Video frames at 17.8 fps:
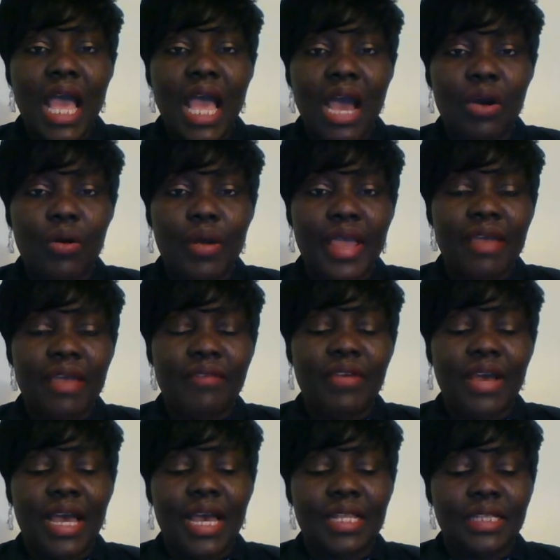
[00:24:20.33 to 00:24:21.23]

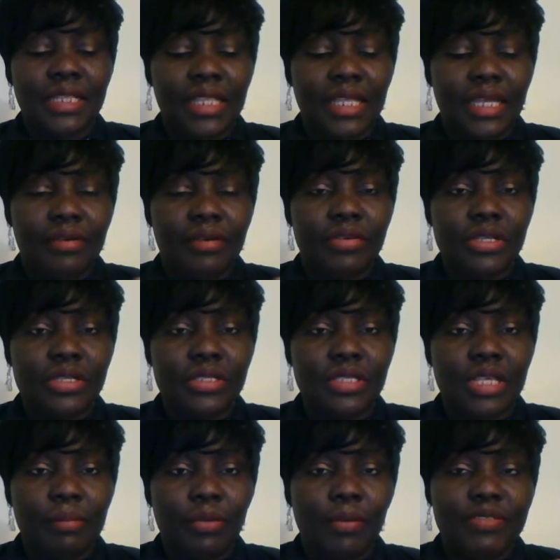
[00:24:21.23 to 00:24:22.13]
However, there is
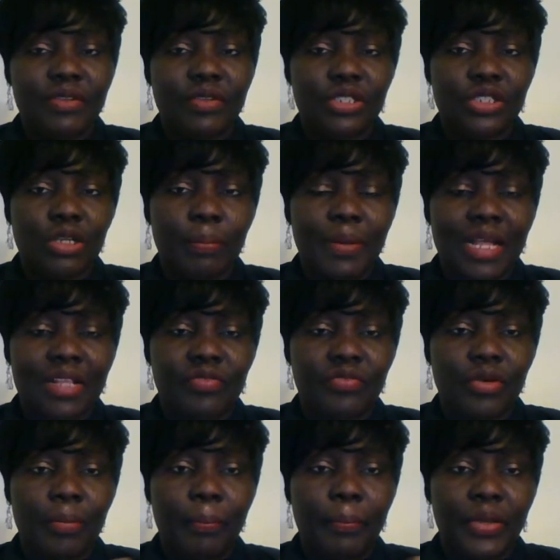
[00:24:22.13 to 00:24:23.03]
a Global Education
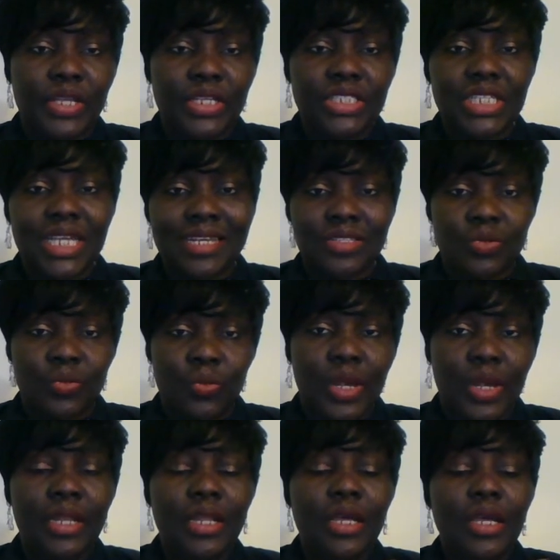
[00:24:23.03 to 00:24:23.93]
Platform page as
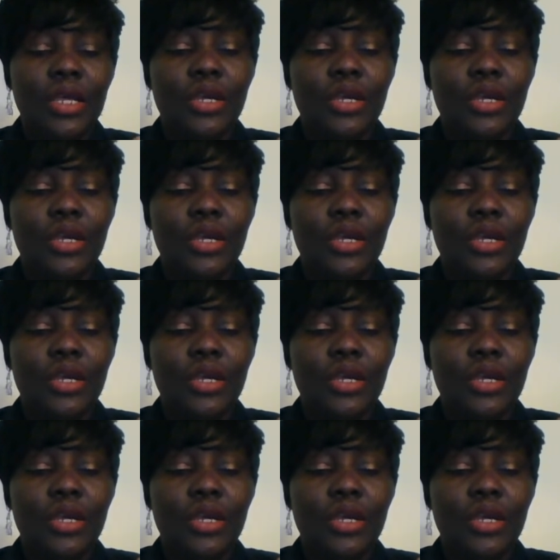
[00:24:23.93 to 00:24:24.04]
well,